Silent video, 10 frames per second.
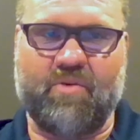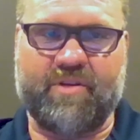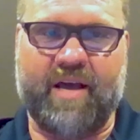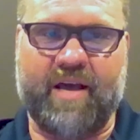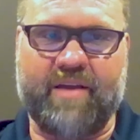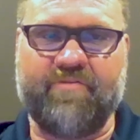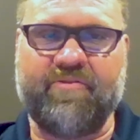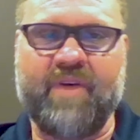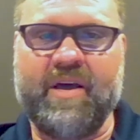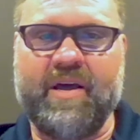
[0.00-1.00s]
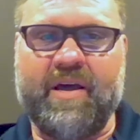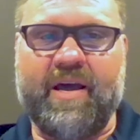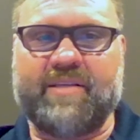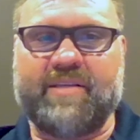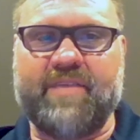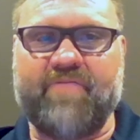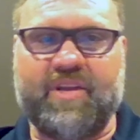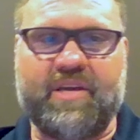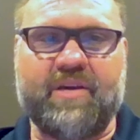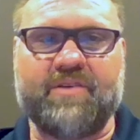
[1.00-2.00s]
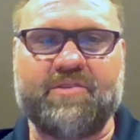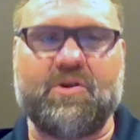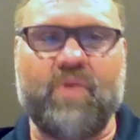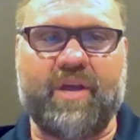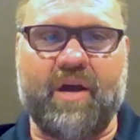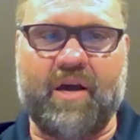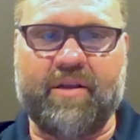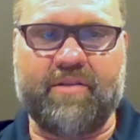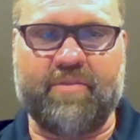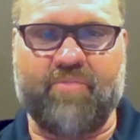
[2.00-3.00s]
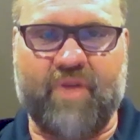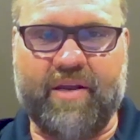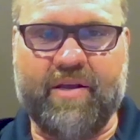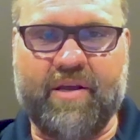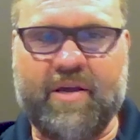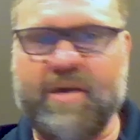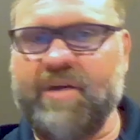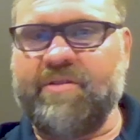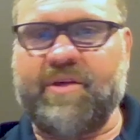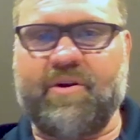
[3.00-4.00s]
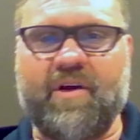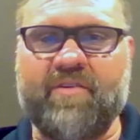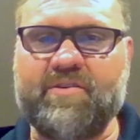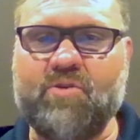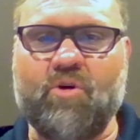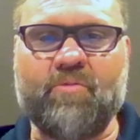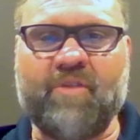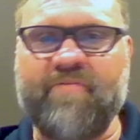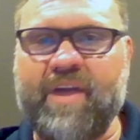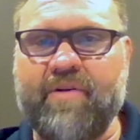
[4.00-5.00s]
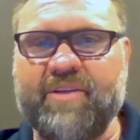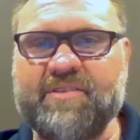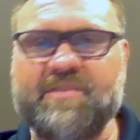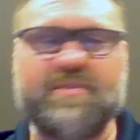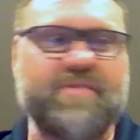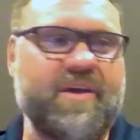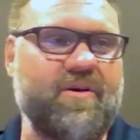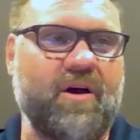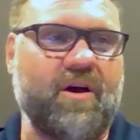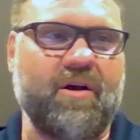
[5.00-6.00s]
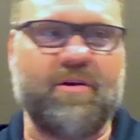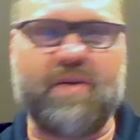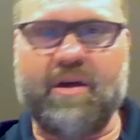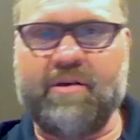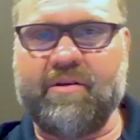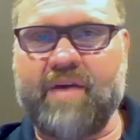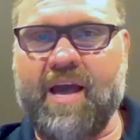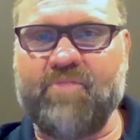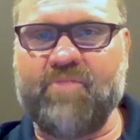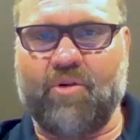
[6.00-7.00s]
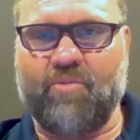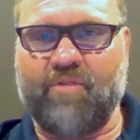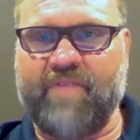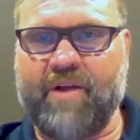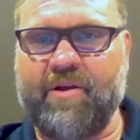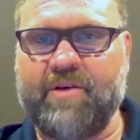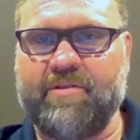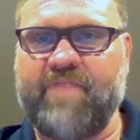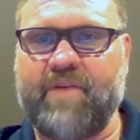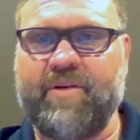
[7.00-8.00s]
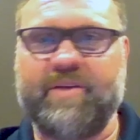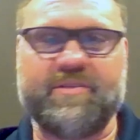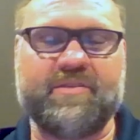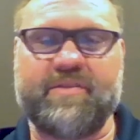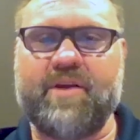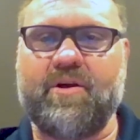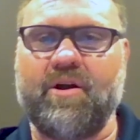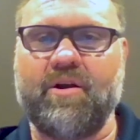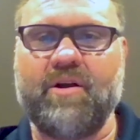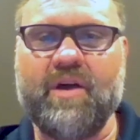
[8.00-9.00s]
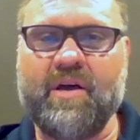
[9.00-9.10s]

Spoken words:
kind of activity is going on in the brain. There are normal variants. There are abnormal variants. There are,